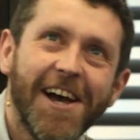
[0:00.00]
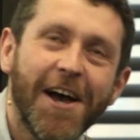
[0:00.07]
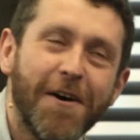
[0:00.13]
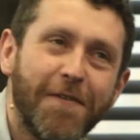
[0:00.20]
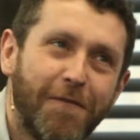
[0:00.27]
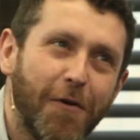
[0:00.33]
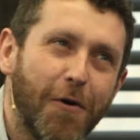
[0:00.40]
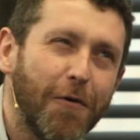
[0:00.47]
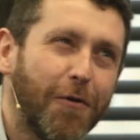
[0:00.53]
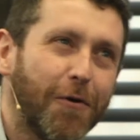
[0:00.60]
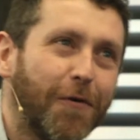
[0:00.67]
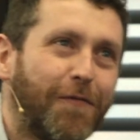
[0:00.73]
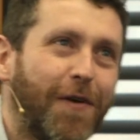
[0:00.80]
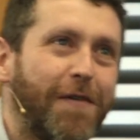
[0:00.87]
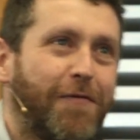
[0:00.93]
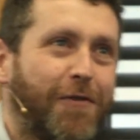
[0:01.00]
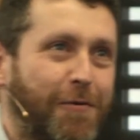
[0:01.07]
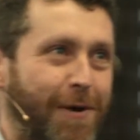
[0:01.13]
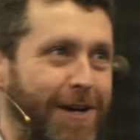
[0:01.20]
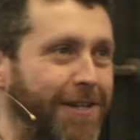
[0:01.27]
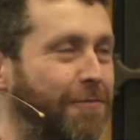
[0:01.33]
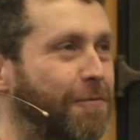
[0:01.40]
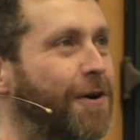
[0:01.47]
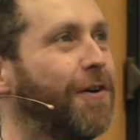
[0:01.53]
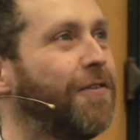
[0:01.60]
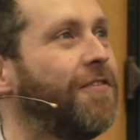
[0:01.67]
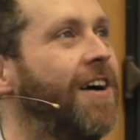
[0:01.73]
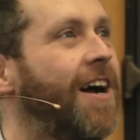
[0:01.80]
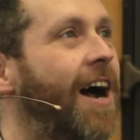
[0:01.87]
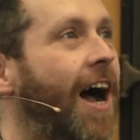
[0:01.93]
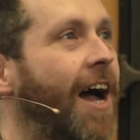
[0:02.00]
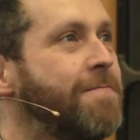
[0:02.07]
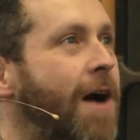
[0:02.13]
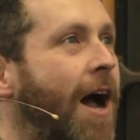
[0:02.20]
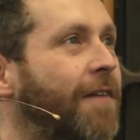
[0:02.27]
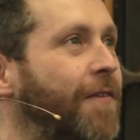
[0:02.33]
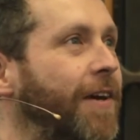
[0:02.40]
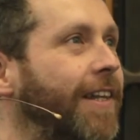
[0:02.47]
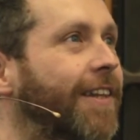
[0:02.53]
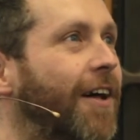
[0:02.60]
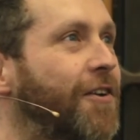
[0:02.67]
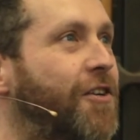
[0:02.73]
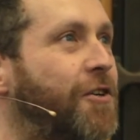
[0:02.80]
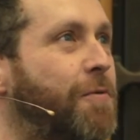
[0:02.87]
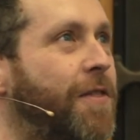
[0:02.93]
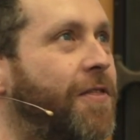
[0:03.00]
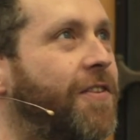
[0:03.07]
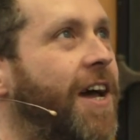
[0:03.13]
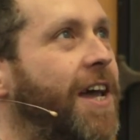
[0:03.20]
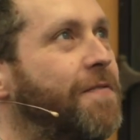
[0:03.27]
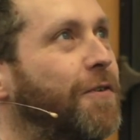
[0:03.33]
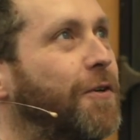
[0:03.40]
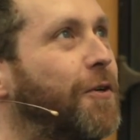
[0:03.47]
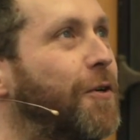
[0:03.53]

Her fourth or fifth tweet was, "I'm having lunch with Dave